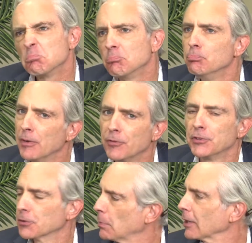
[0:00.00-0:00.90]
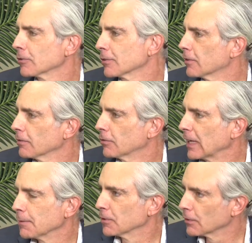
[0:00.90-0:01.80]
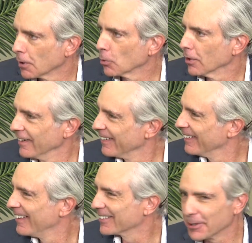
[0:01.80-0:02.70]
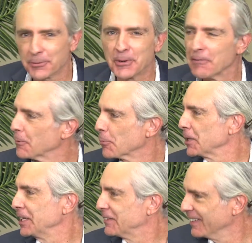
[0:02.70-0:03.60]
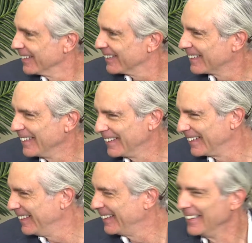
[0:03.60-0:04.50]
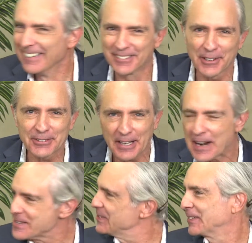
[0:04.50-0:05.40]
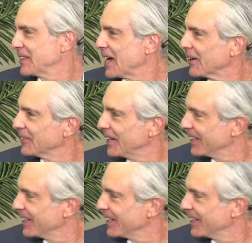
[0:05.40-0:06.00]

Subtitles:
Memphis is about just the same in summer, except we don't have a breeze. So I was kind of used to that already.